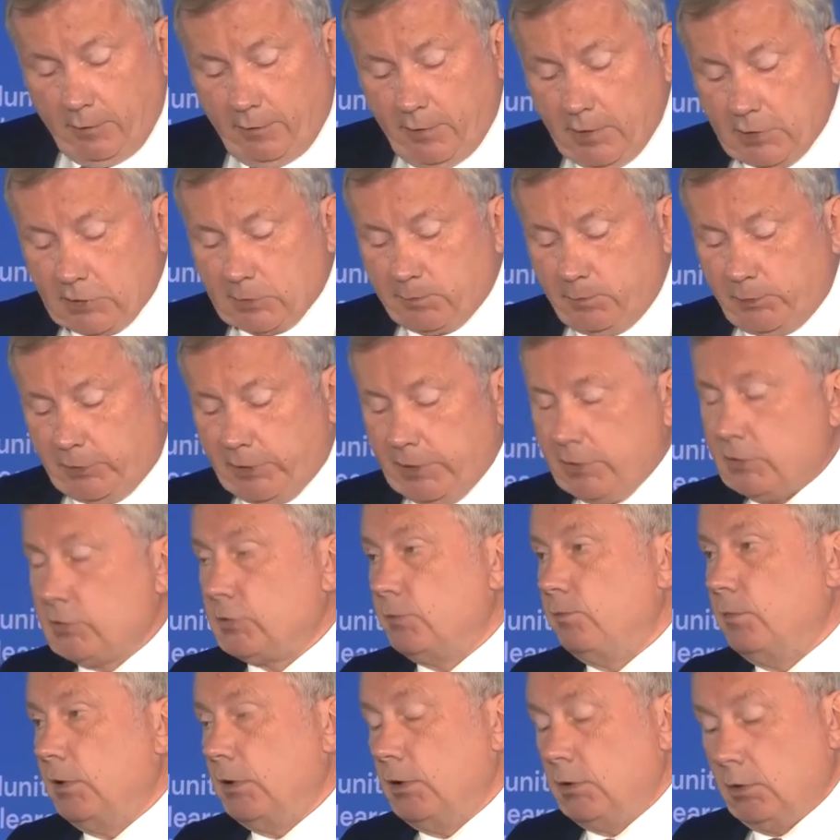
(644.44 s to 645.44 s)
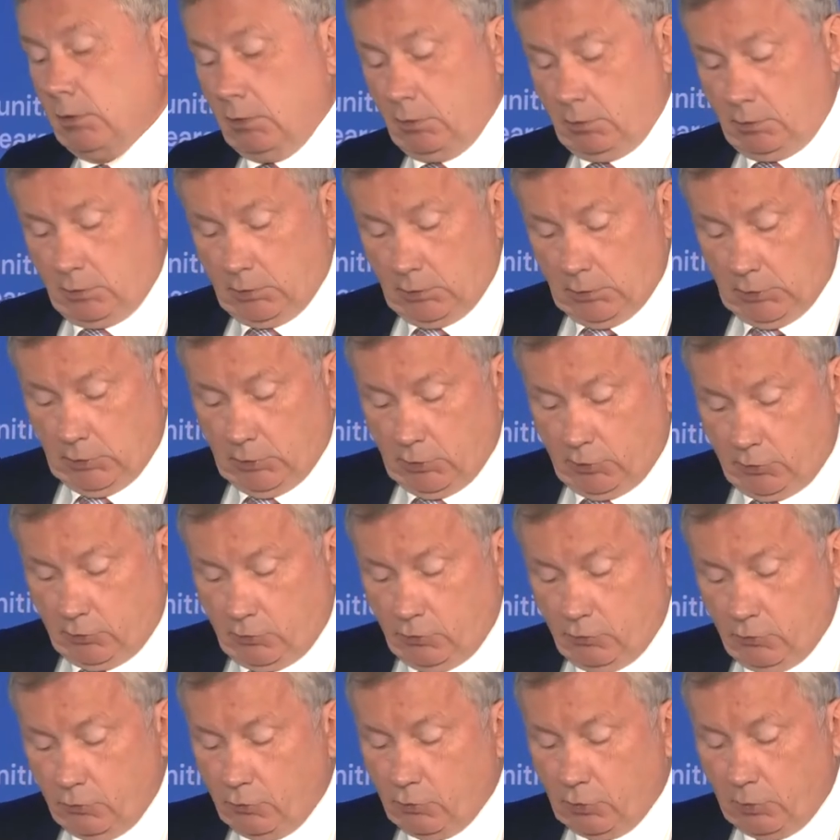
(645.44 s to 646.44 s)
This brings me
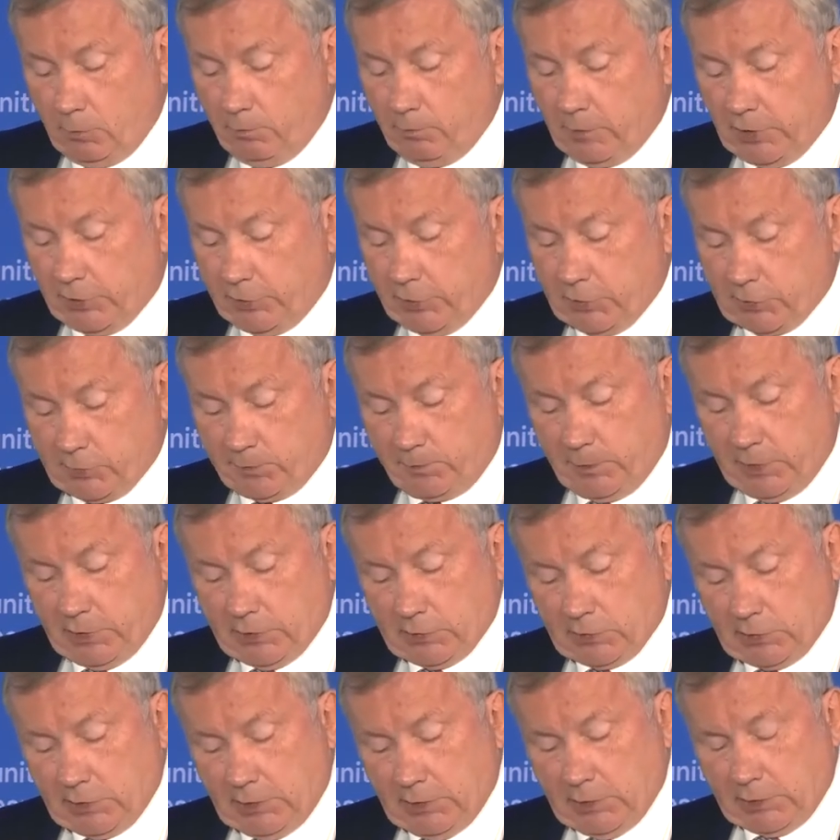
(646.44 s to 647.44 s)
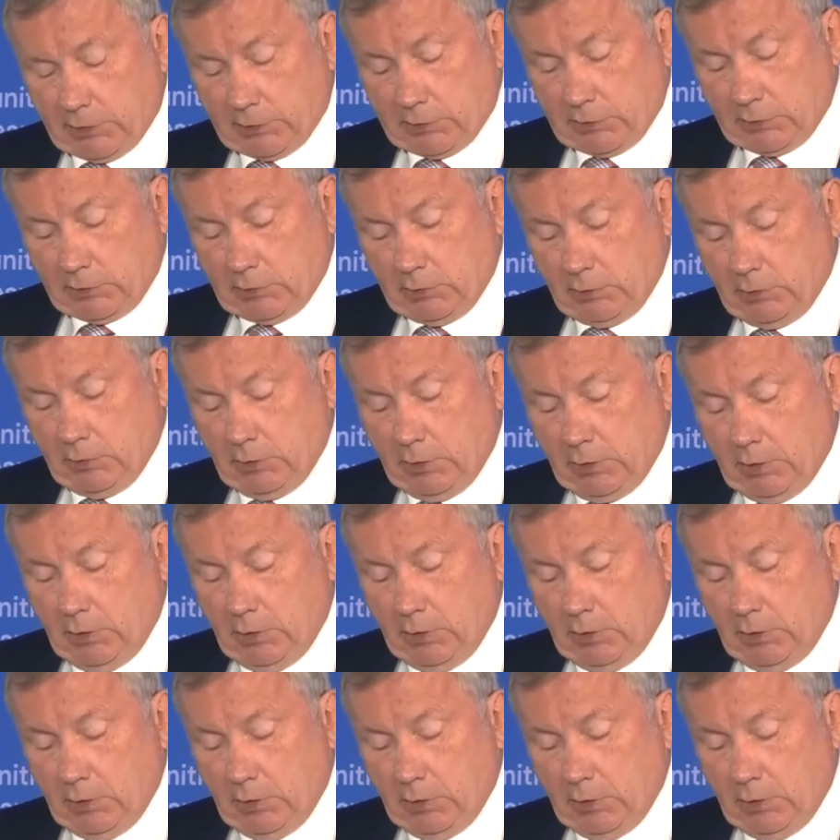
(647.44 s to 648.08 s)
to MaRIspaceX,